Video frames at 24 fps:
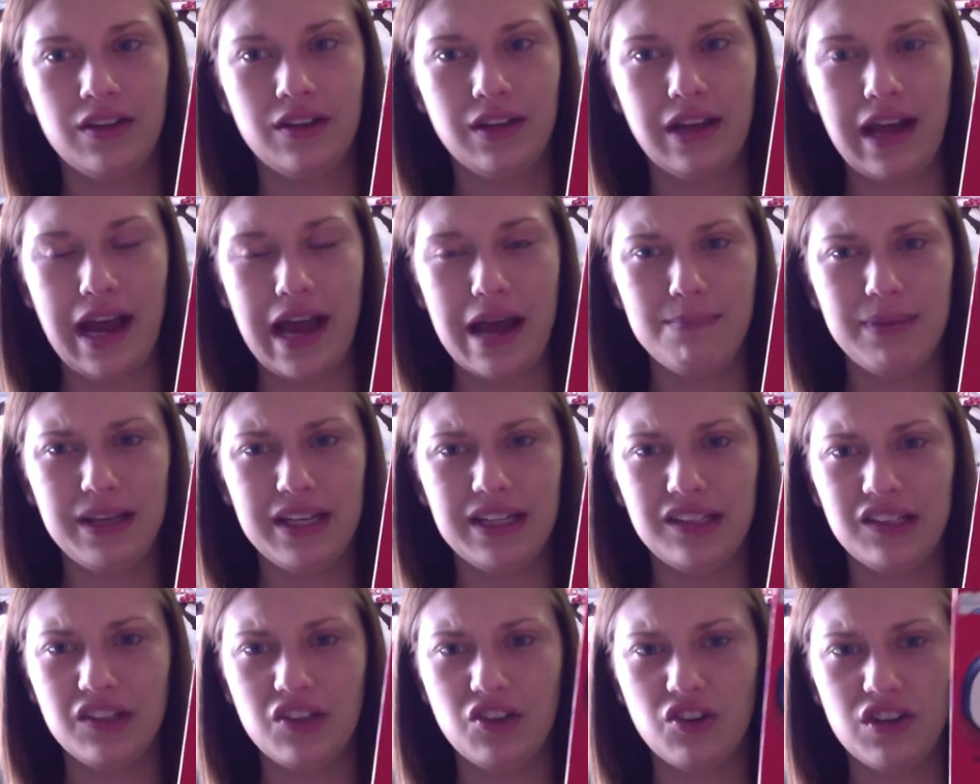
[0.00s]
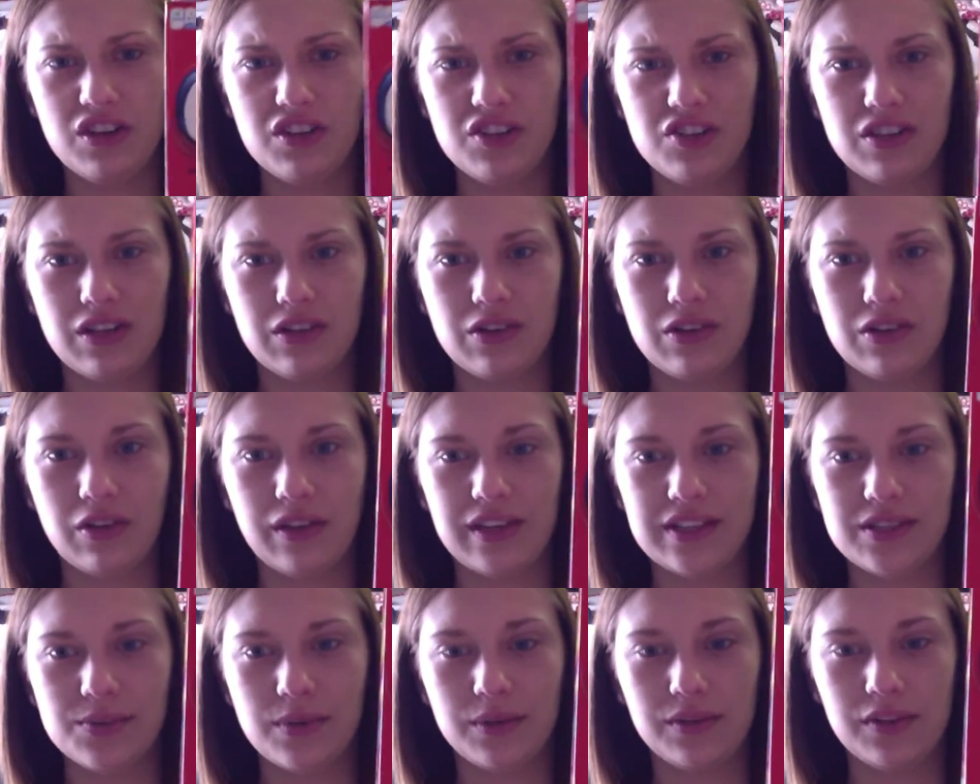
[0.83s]
Capn Crunch? I don't know,
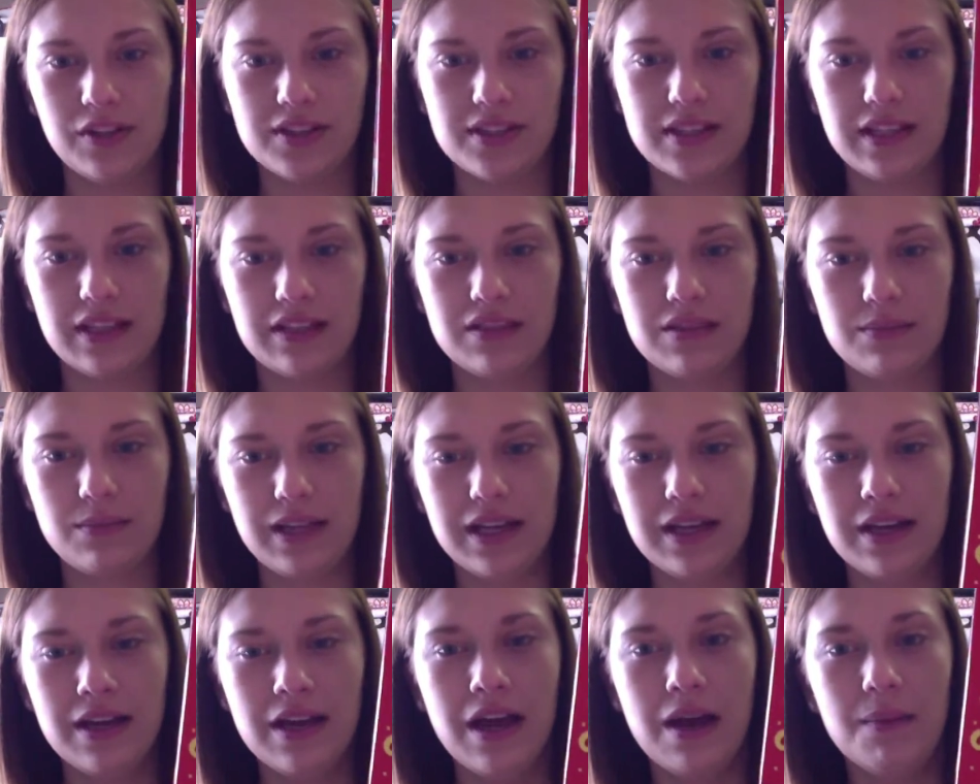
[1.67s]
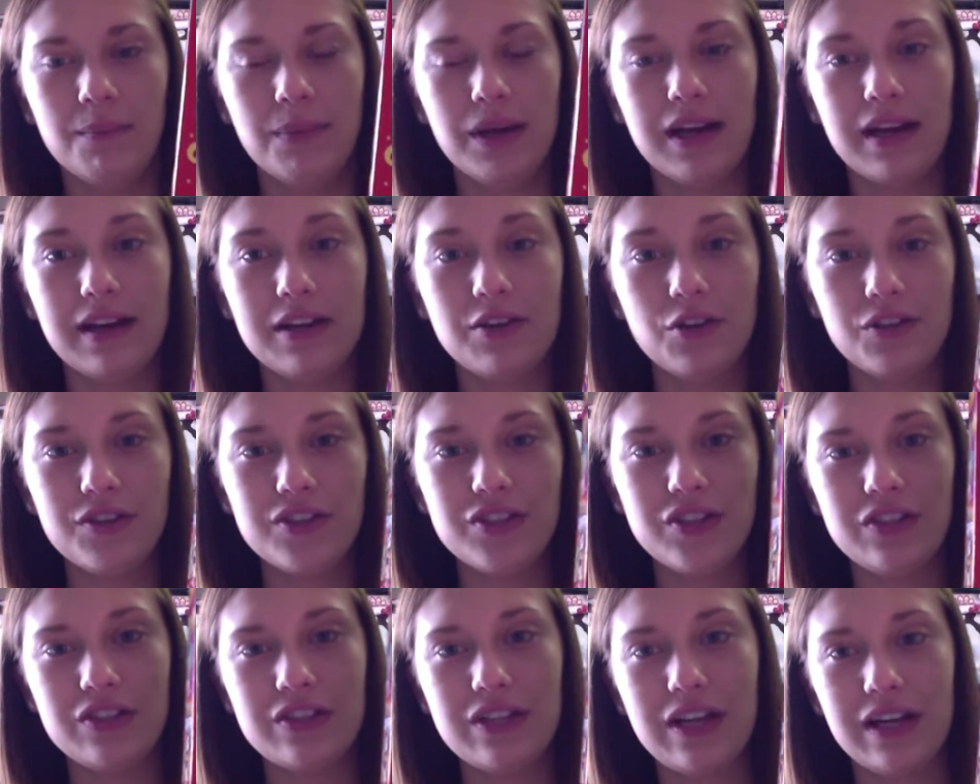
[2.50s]
that's what it looks like to me. But I know
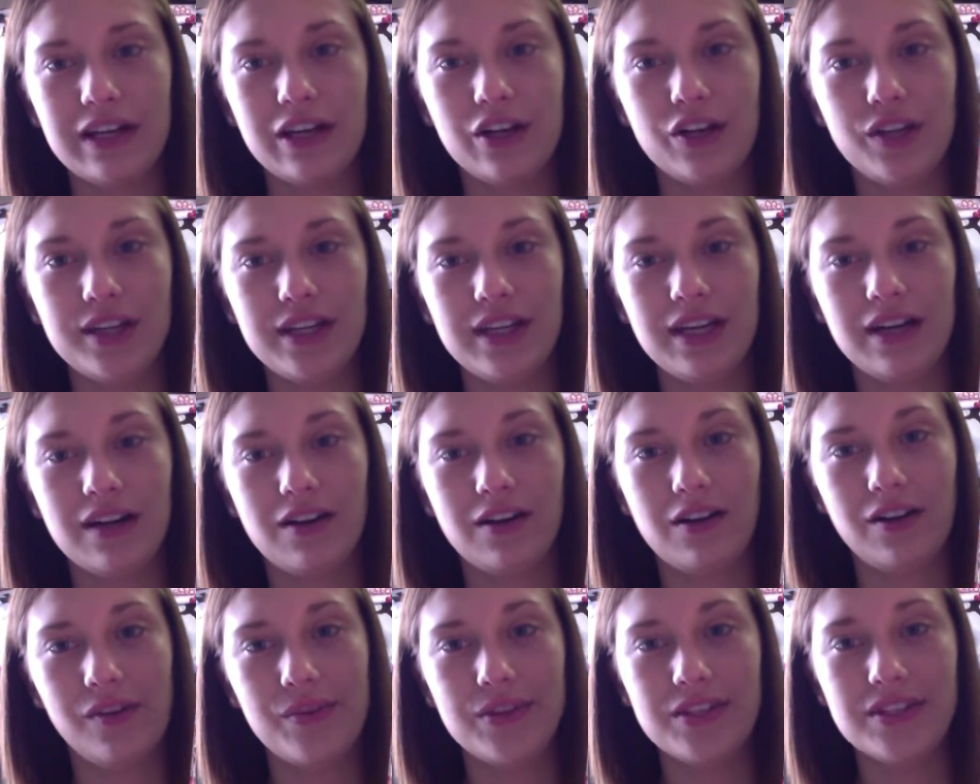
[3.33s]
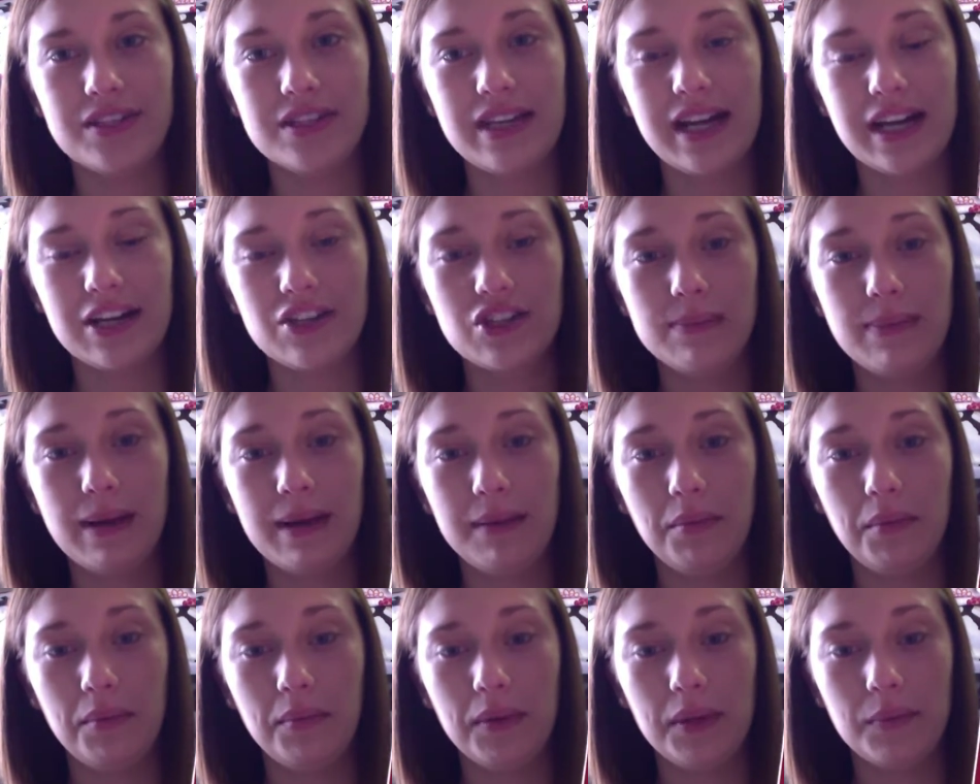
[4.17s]
this is not healthy at all, and this is actually
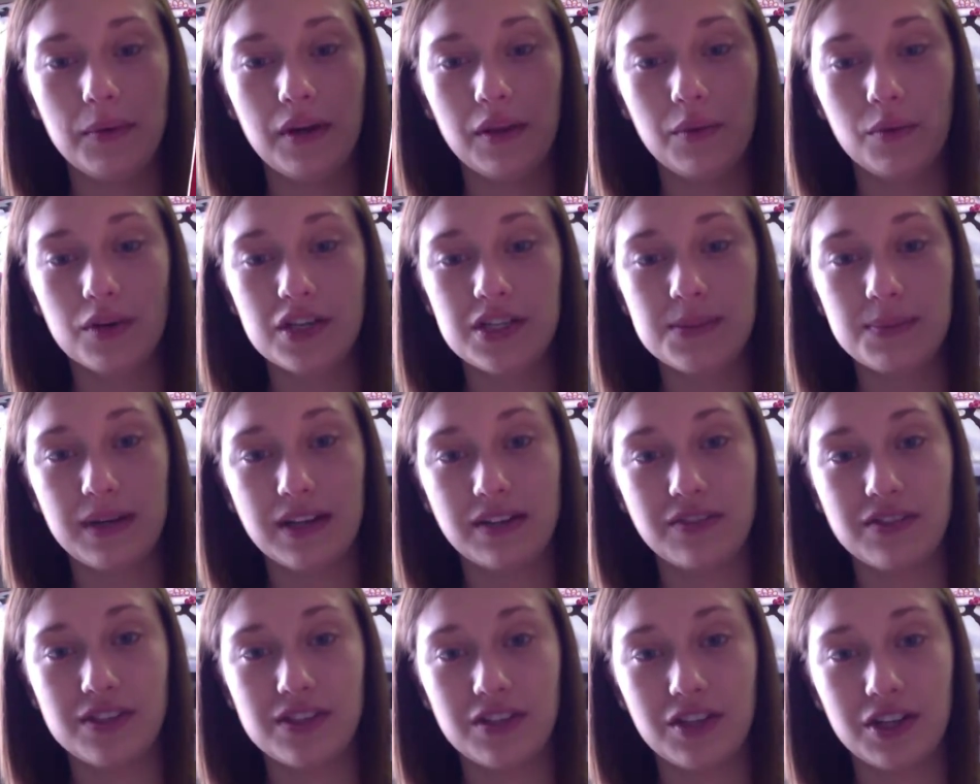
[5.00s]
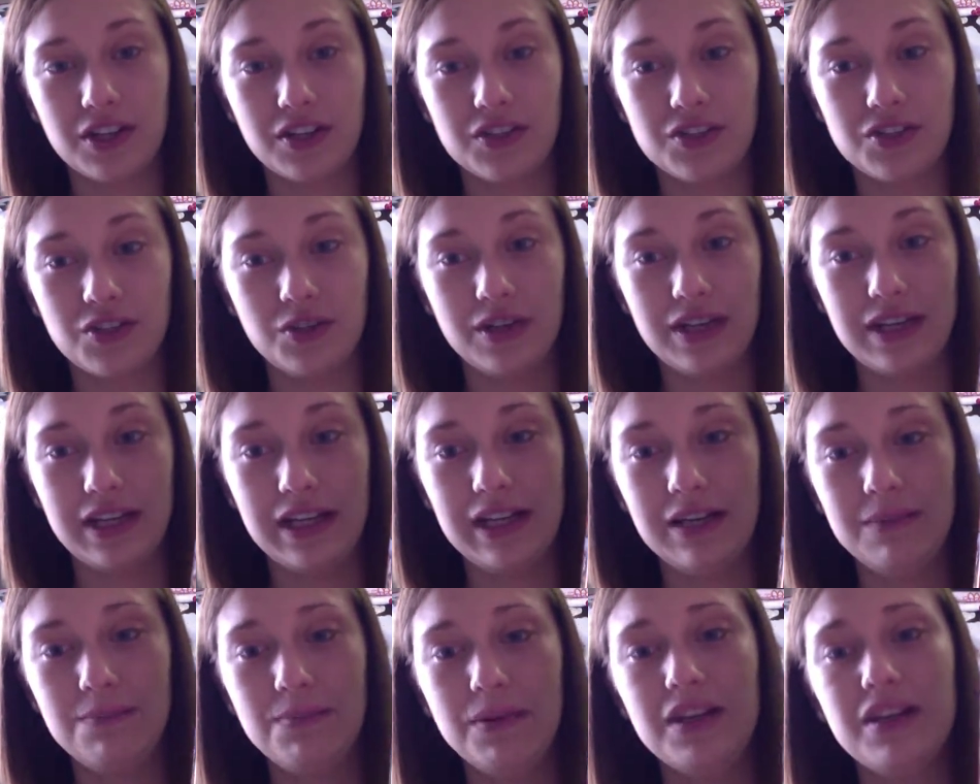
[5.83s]
probably one of the worst breakfast cereals you can
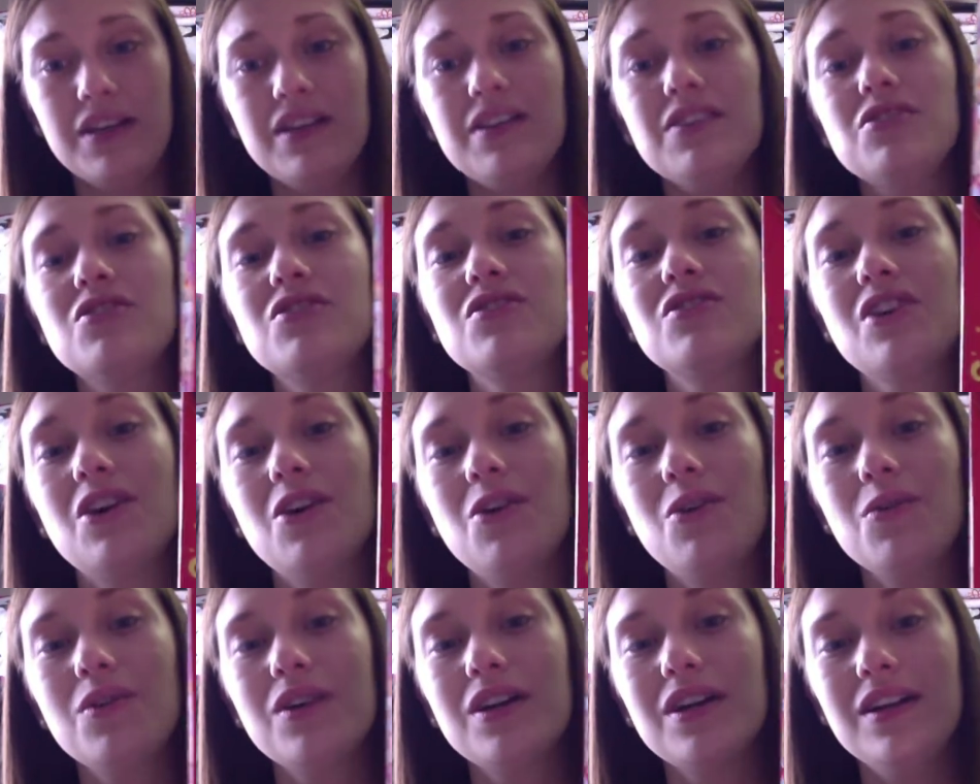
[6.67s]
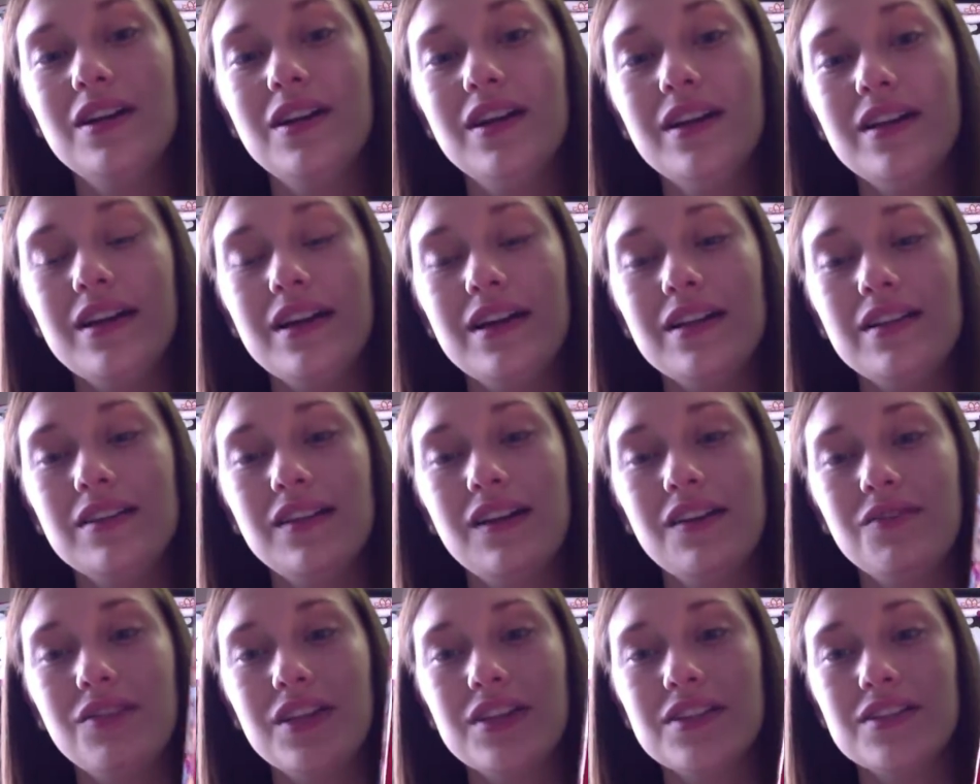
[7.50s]
eat, but it is so good. I
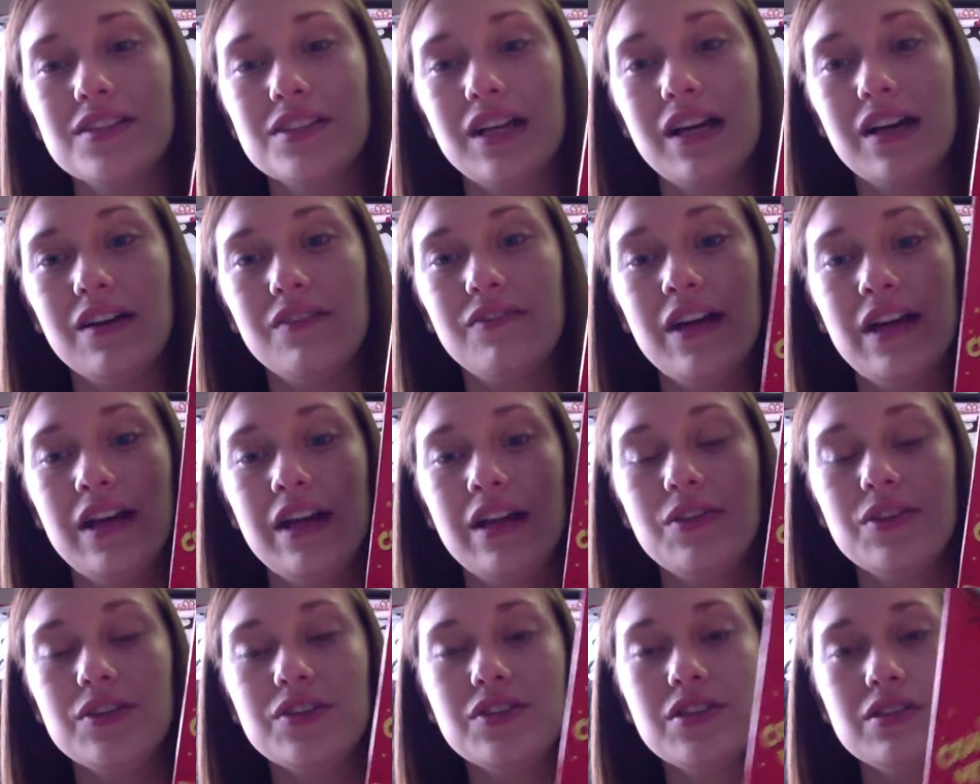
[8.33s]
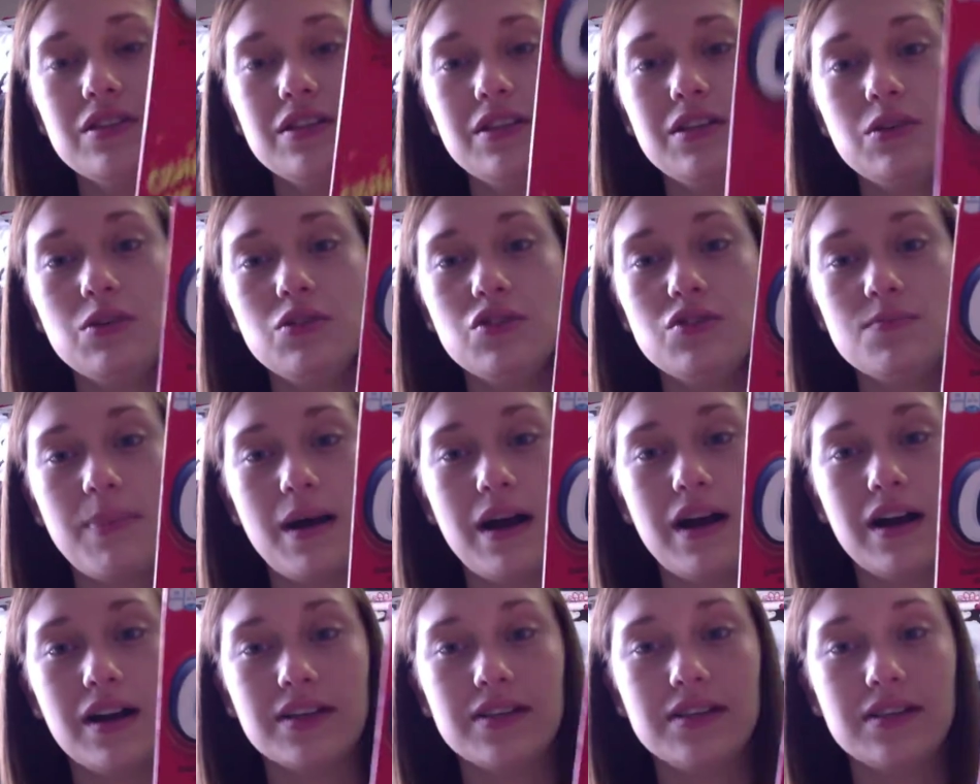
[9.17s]
love this stuff. This is a huge
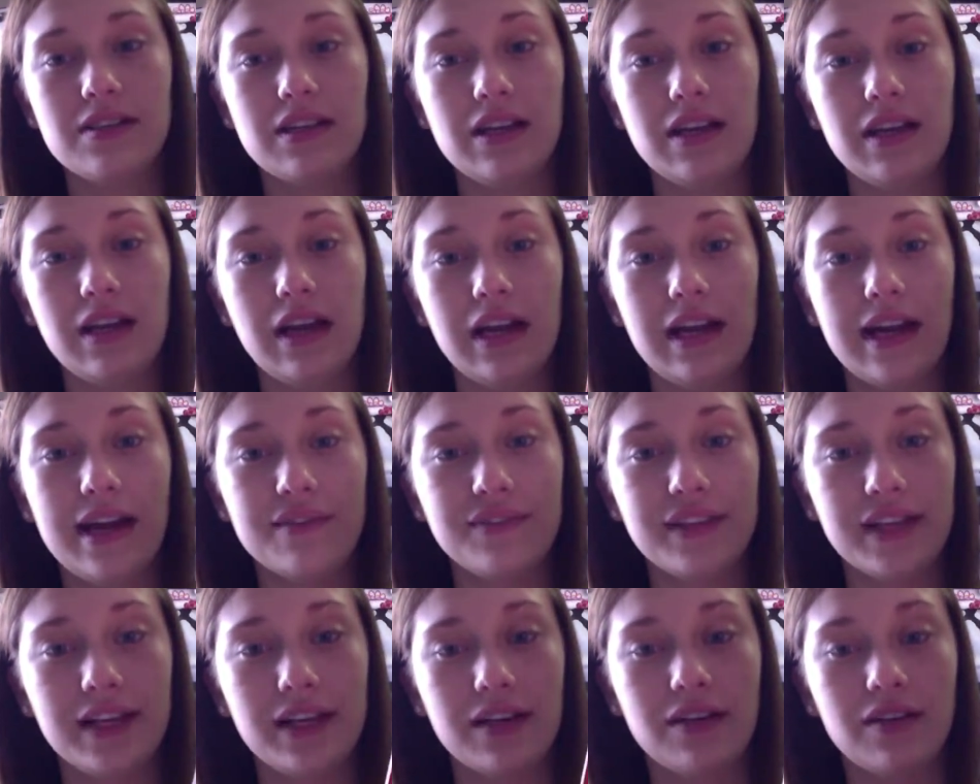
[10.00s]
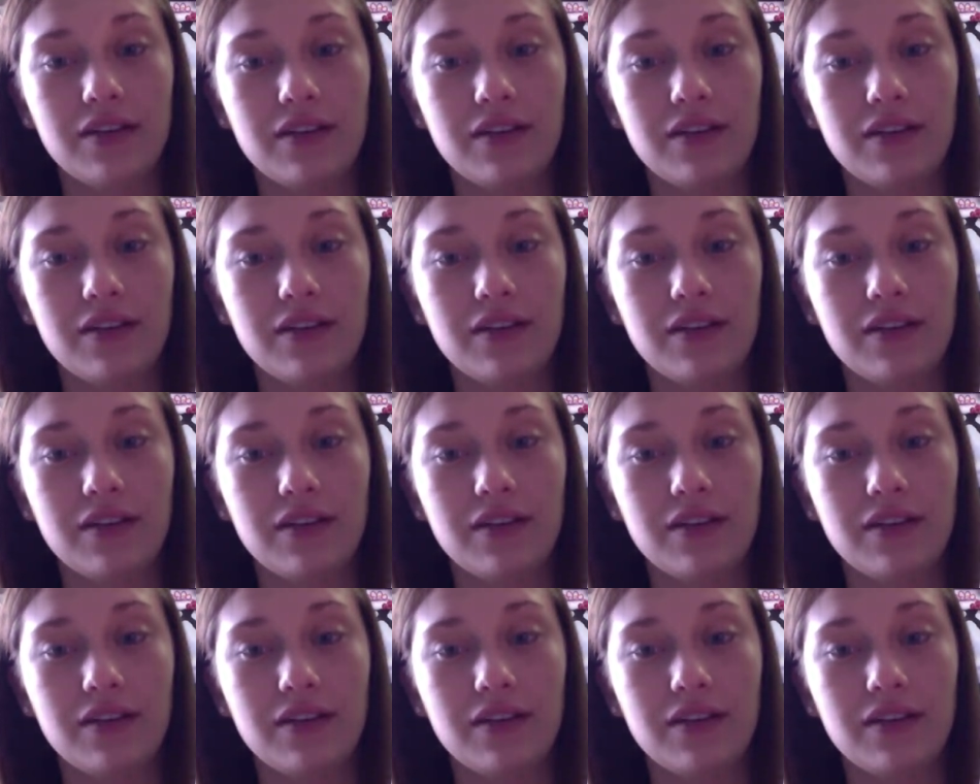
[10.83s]
box, and I have like